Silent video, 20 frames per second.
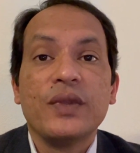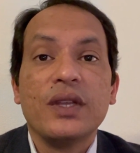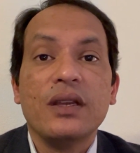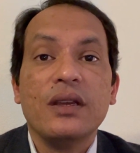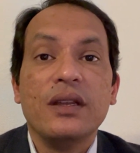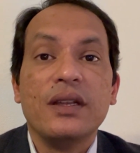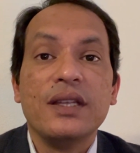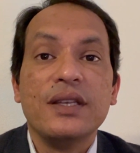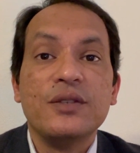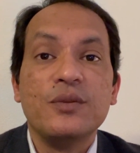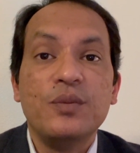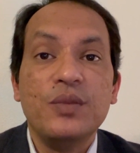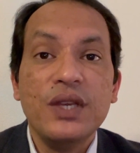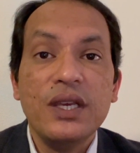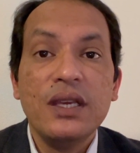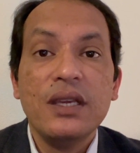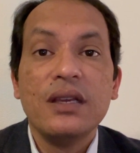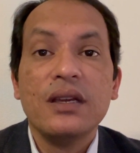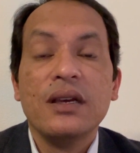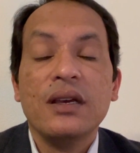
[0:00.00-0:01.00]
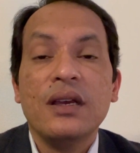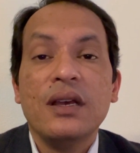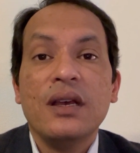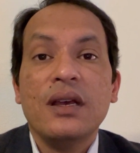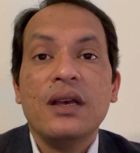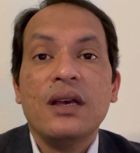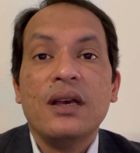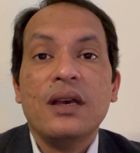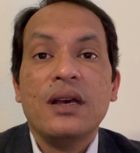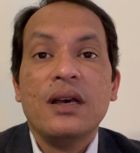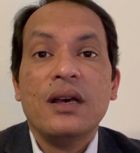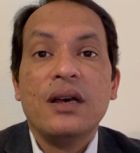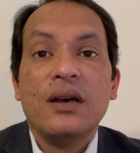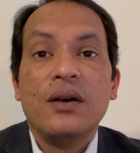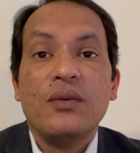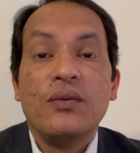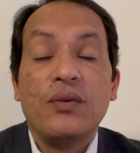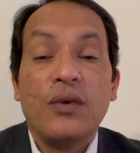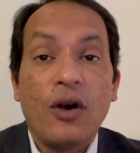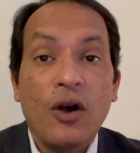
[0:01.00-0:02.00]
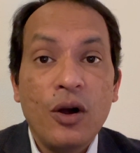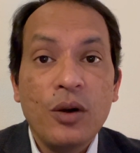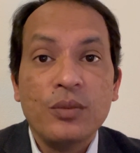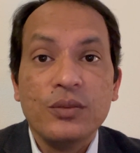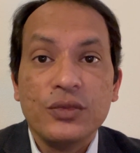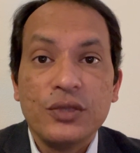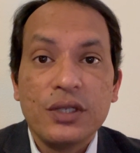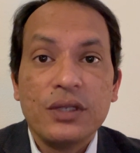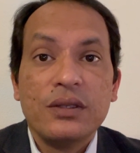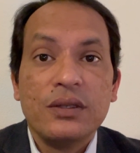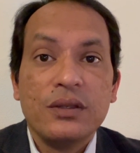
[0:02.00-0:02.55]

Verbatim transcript: It is being formed